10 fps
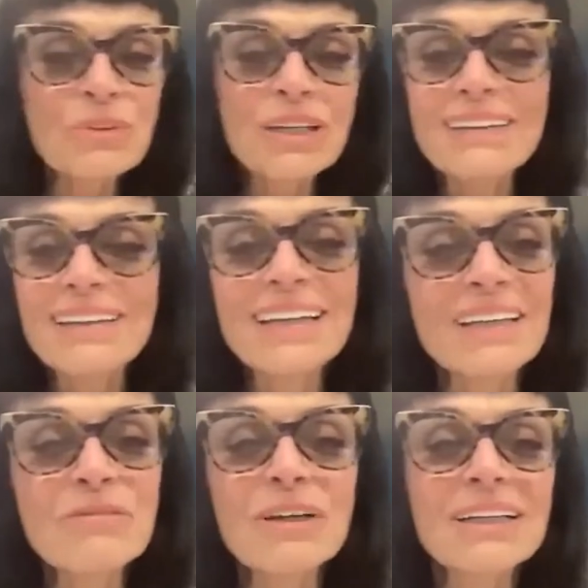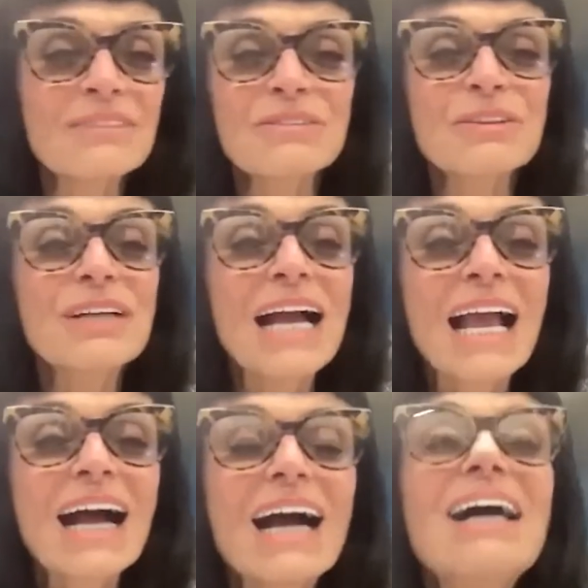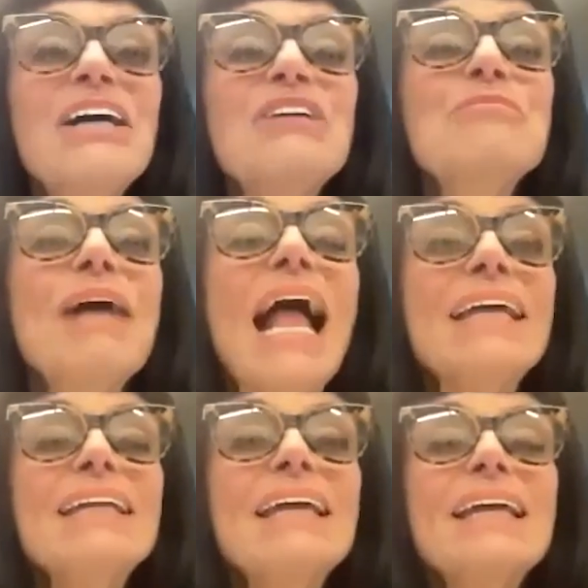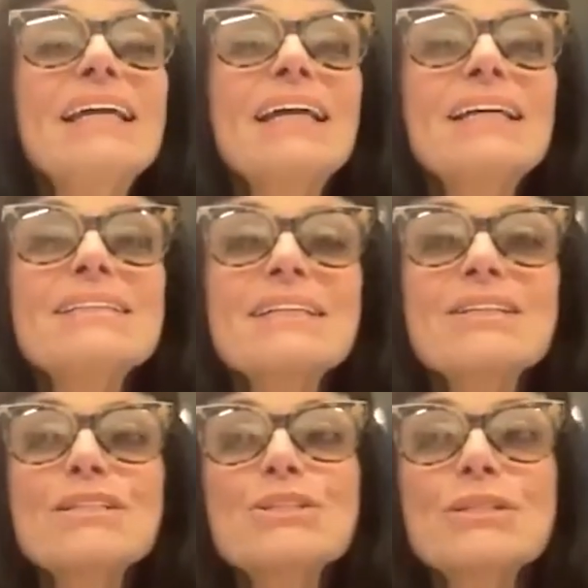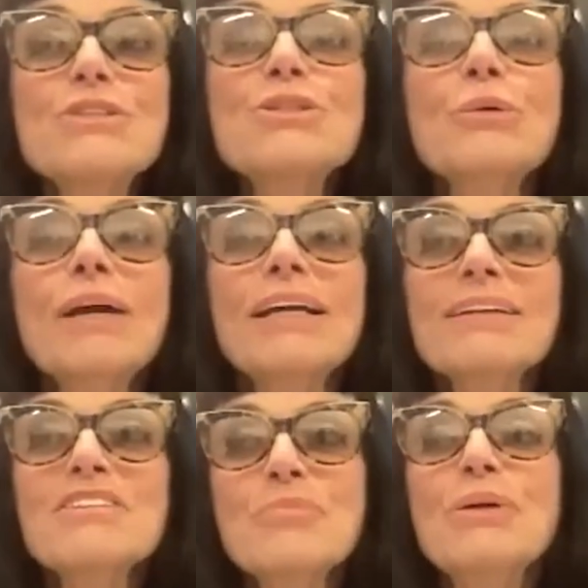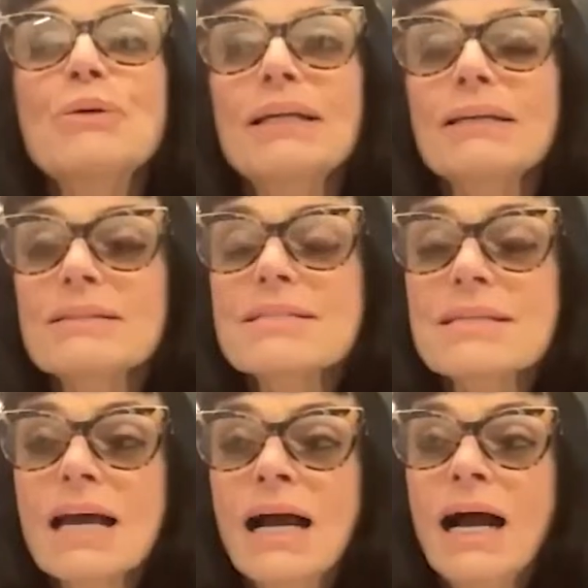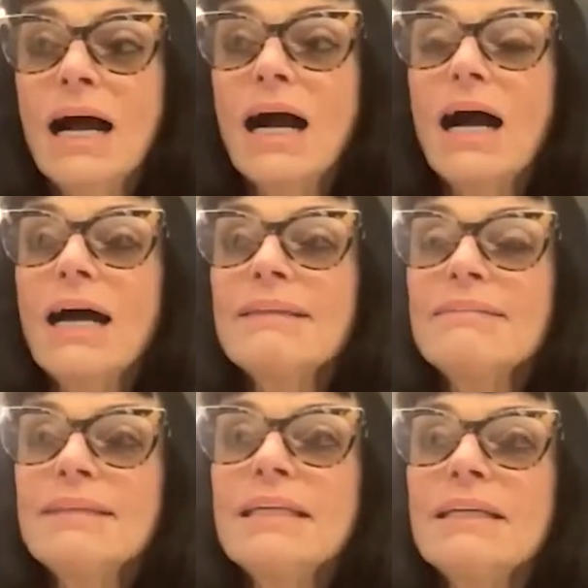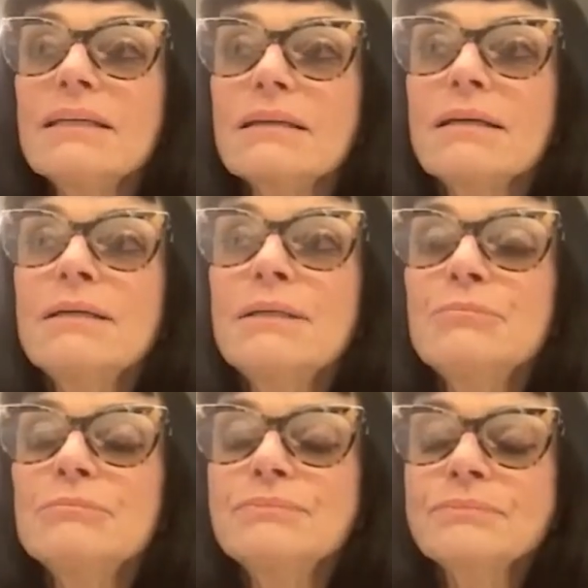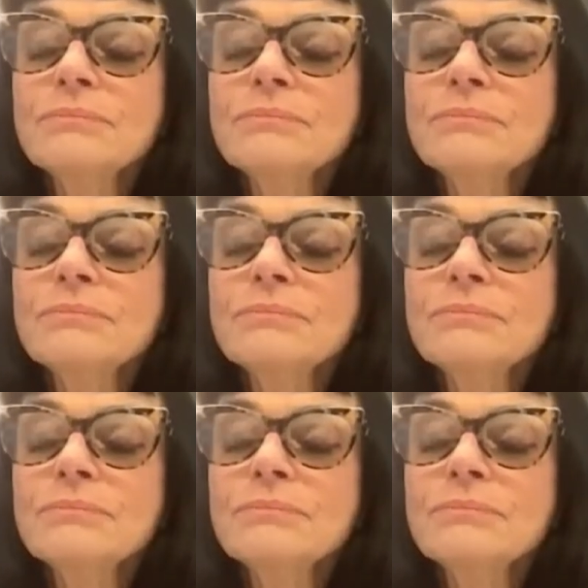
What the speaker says: breathing, whatever. And it's such a great experience. I think, for